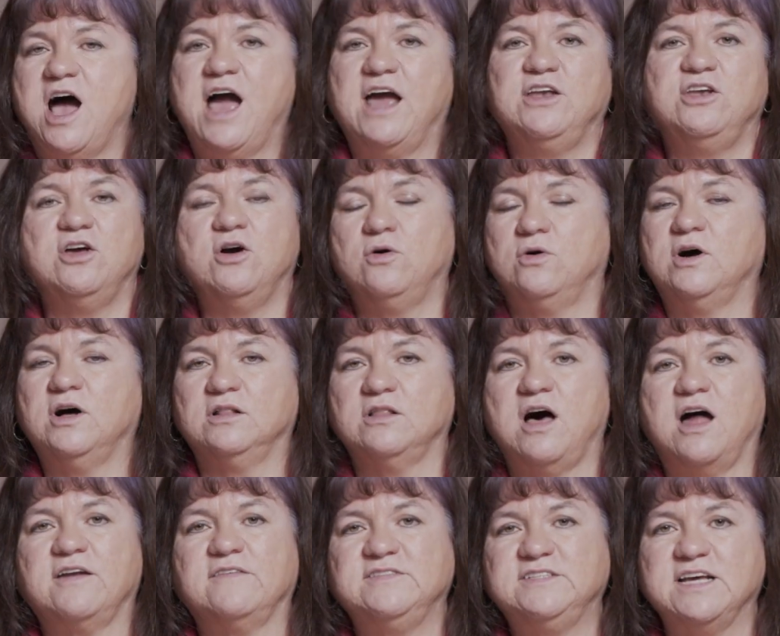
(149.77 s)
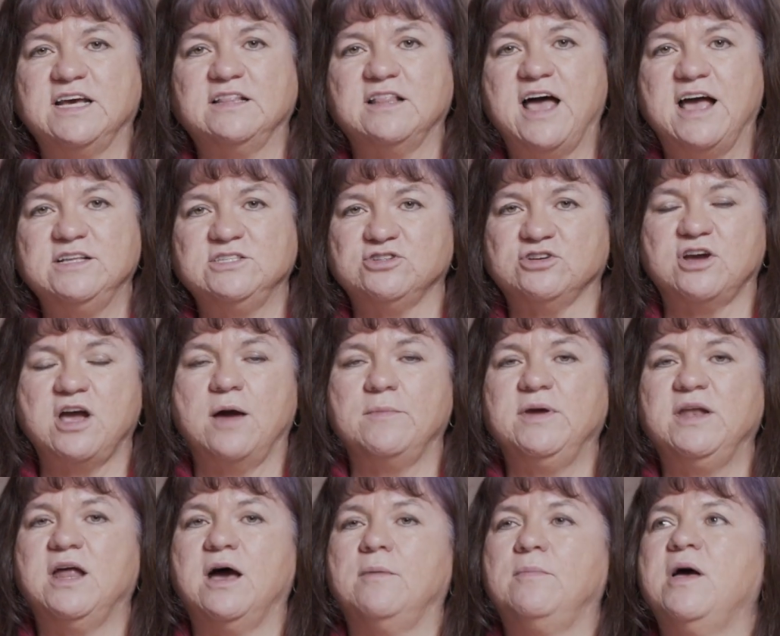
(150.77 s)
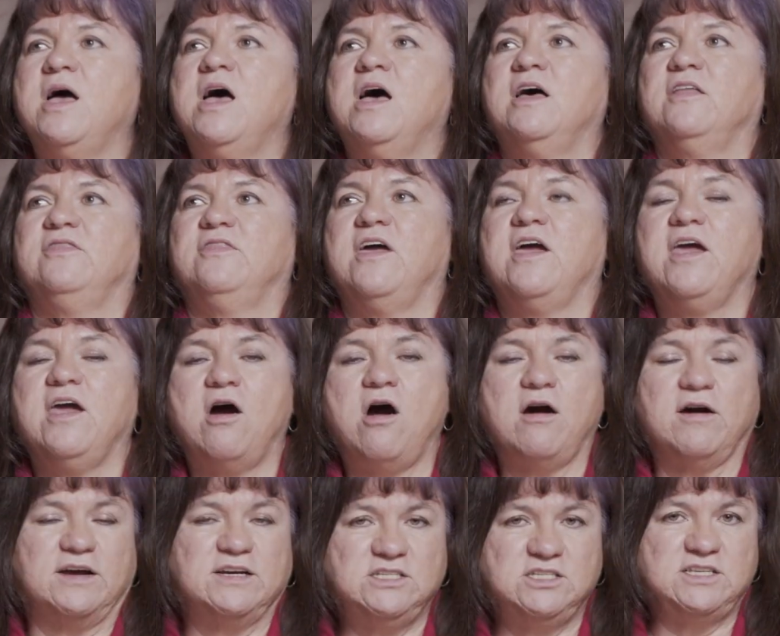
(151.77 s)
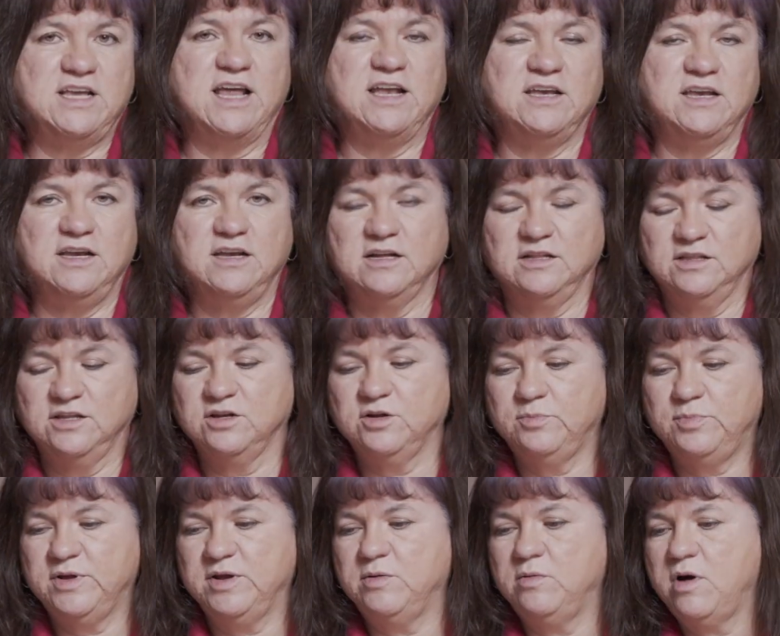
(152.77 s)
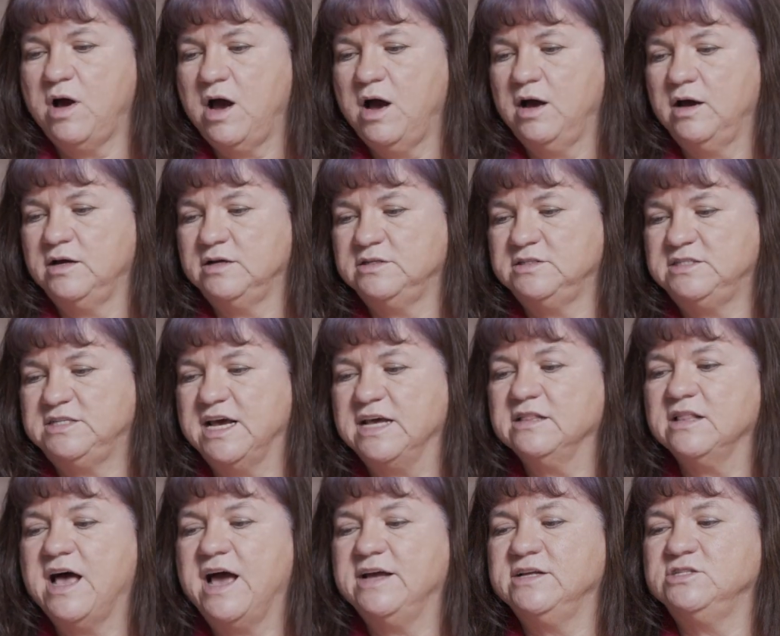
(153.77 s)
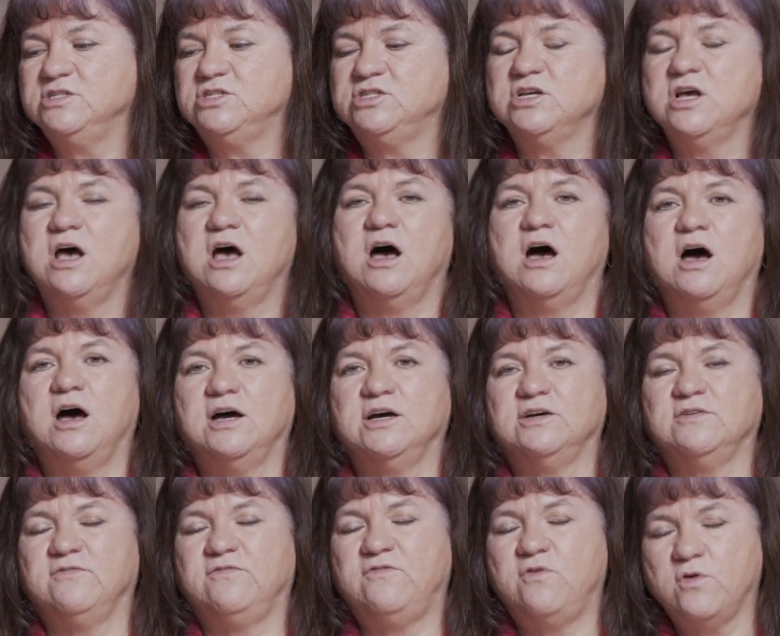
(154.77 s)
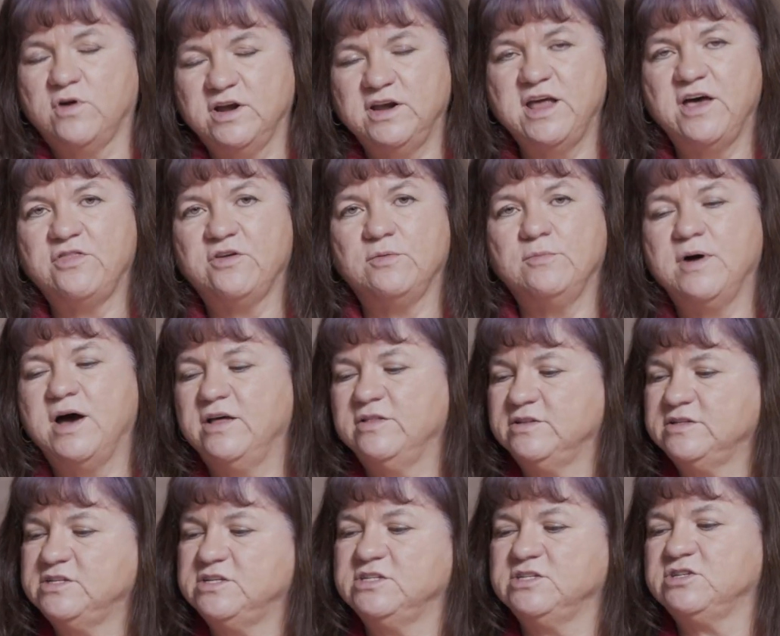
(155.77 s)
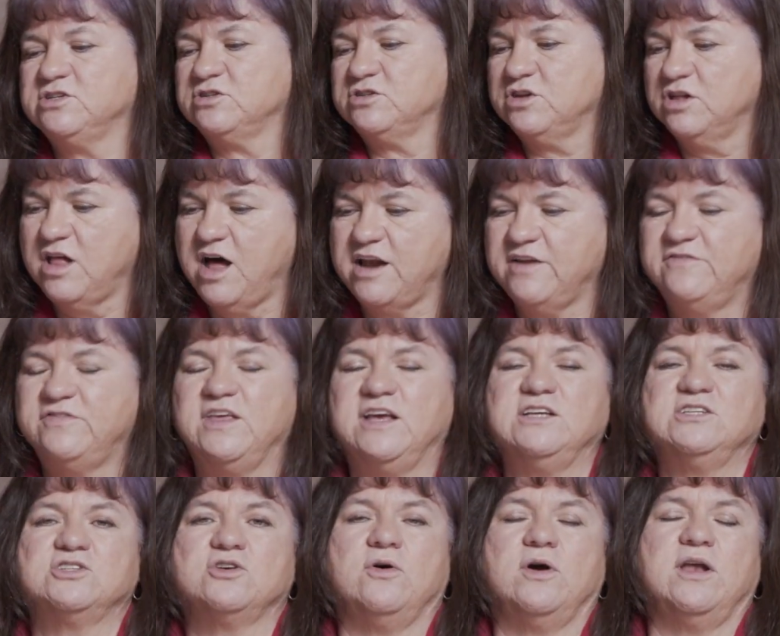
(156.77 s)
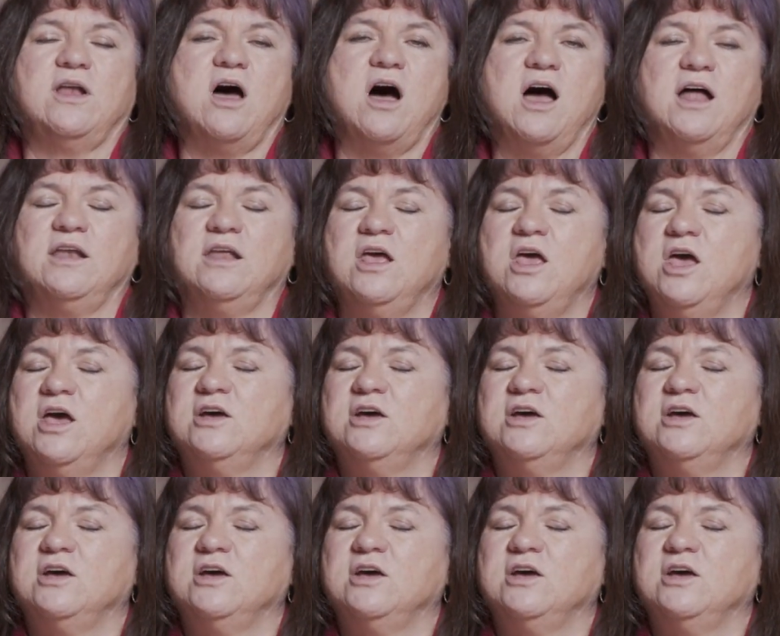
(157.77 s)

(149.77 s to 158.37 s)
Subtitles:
I know a lot of deadlines are coming up. They are extending a little bit deadlines for another month since there's a lot of things going on.